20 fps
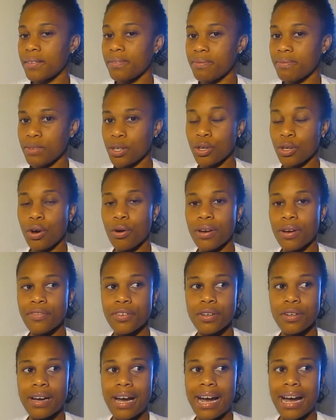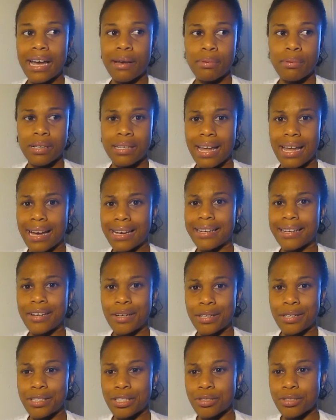you know, if you're not able to like get
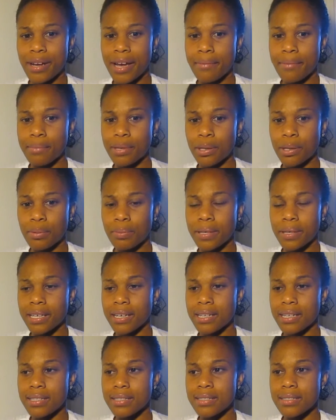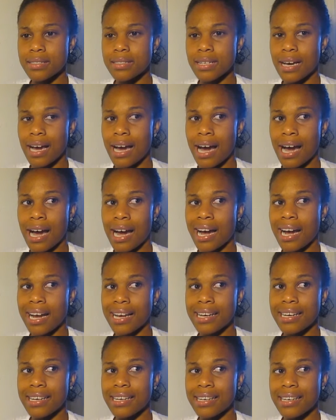on a treadmill, because
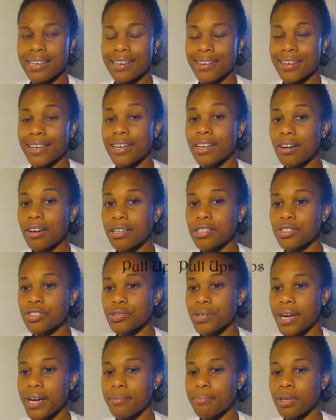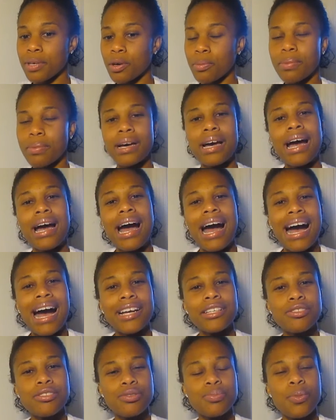I can get on a treadmill, but I
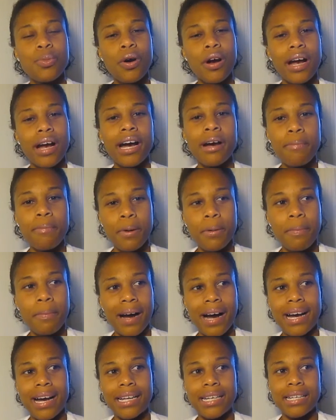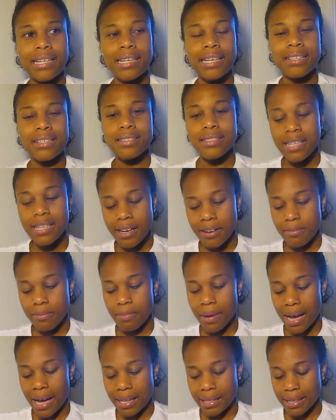use more upper body instead of
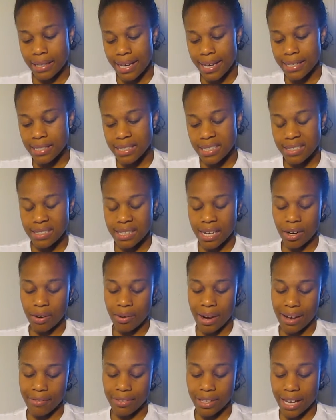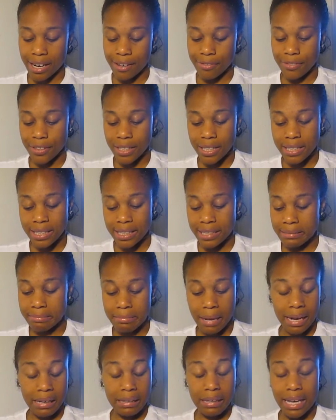my legs because I don't have a lot of feeling,
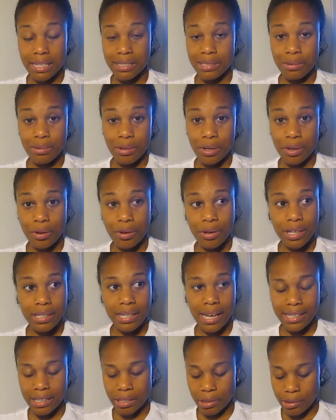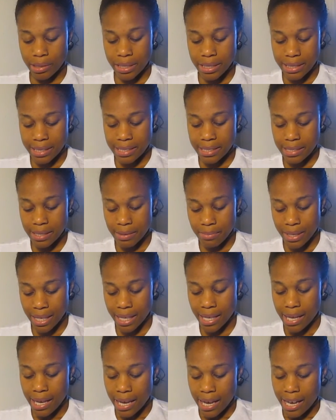not a lot's going on. Like, the only thing to
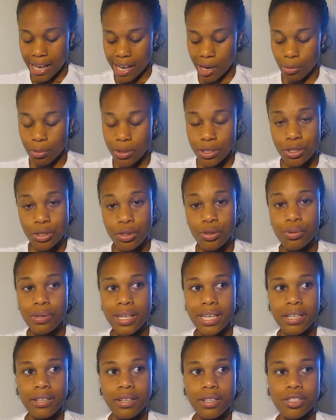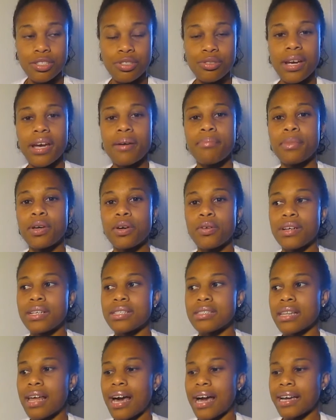me it would do get on a treadmill
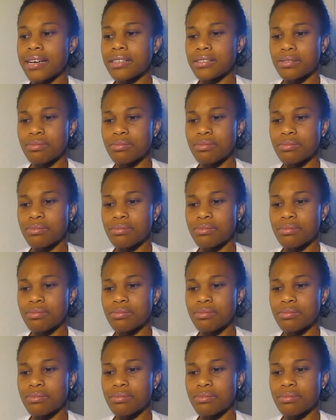is like